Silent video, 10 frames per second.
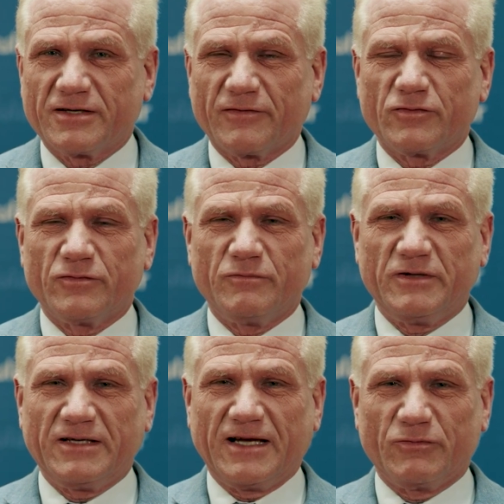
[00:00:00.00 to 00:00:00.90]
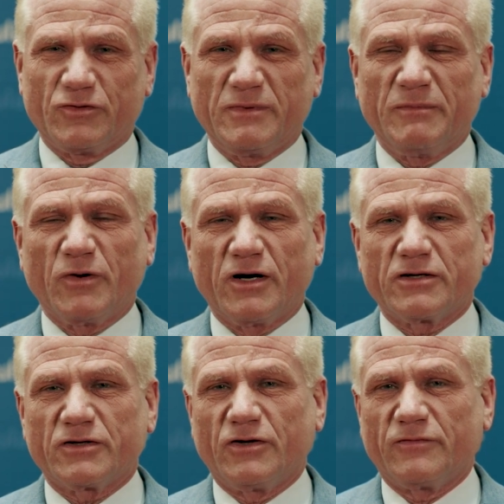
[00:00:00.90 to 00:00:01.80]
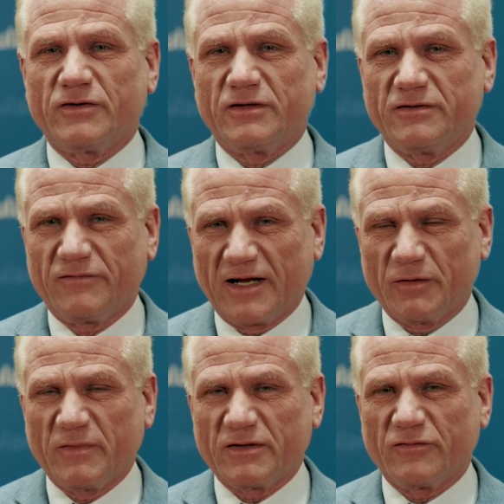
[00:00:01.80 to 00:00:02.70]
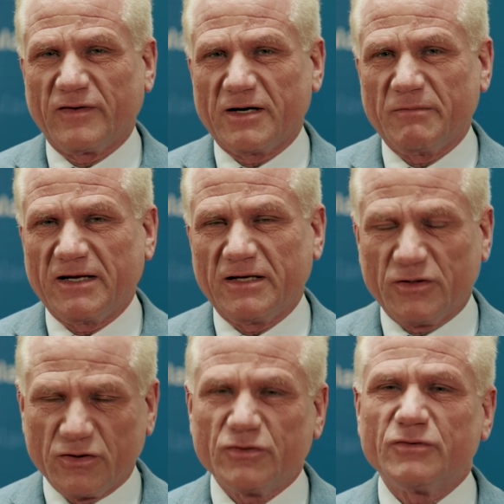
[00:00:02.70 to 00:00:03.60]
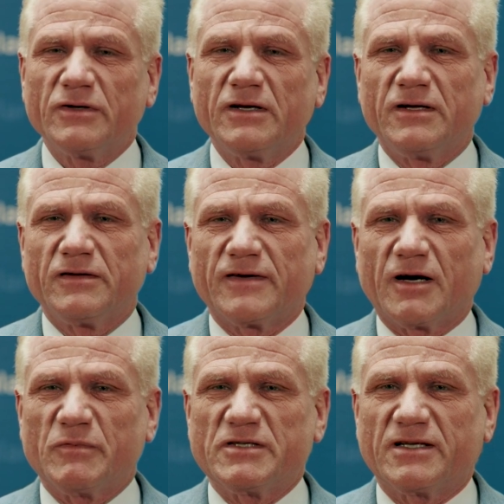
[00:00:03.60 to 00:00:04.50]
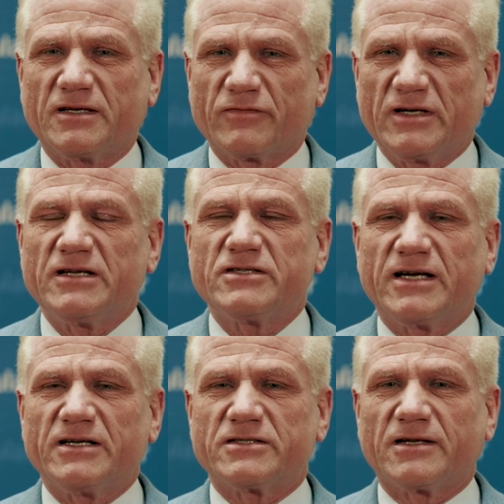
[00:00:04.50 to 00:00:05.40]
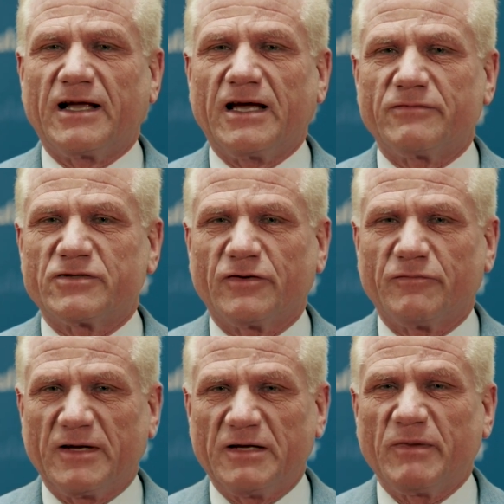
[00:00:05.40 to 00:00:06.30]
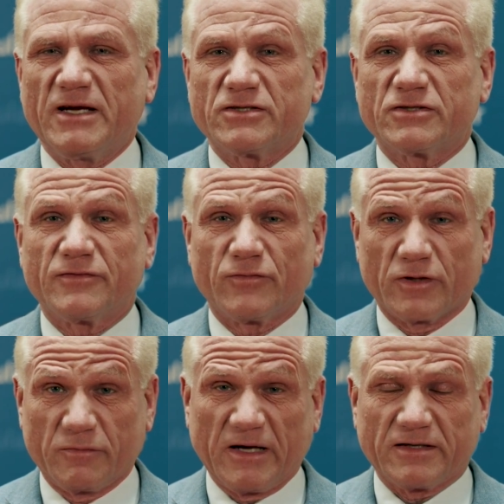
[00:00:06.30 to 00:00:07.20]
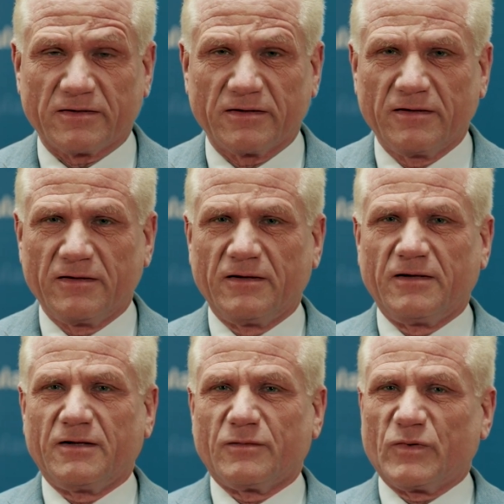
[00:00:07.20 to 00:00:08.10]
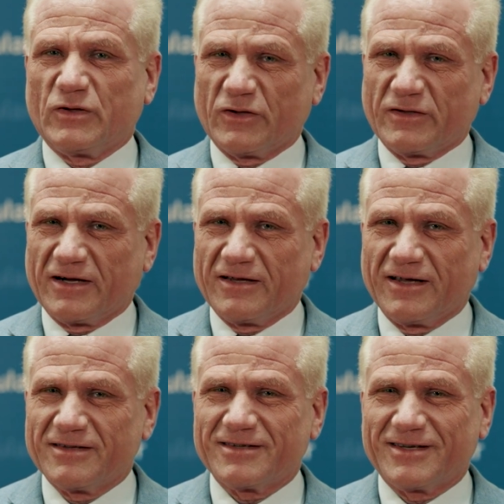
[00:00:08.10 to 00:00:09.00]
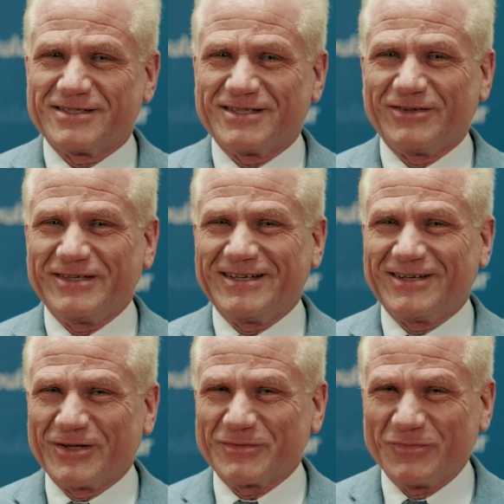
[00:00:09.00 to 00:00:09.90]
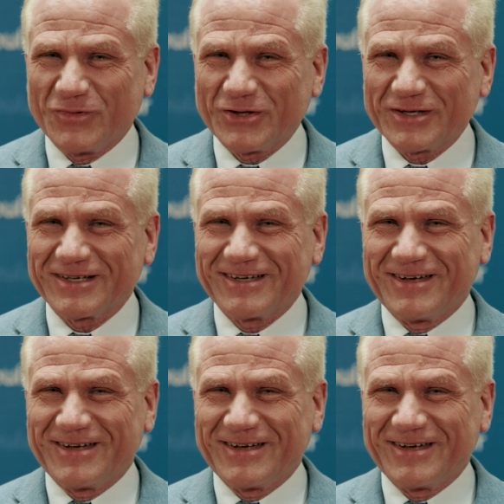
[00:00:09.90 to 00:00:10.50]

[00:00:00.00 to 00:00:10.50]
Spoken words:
enough to be able to be part of the development of very many new therapies that have really changed the lives of many patients for the better. We're not there yet. I still need a lot more